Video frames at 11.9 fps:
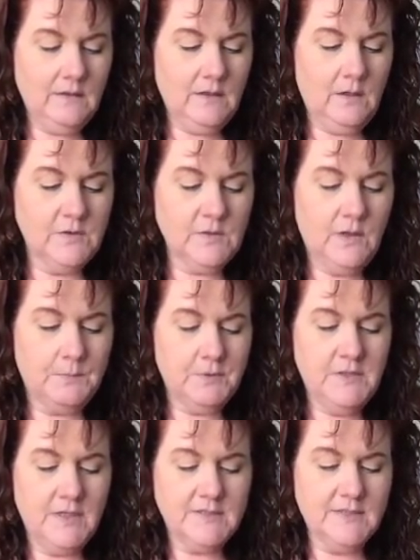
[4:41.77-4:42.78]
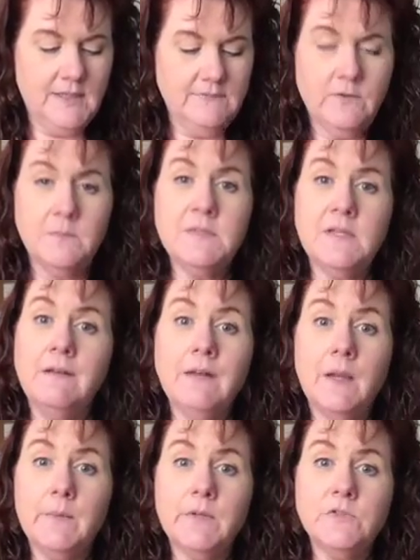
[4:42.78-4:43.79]
can also help protect skin from sun
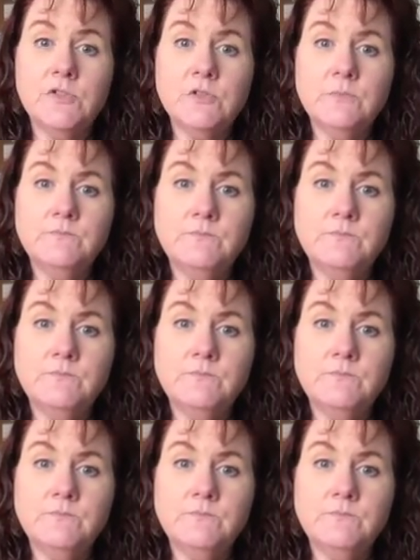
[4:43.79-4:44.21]
damage.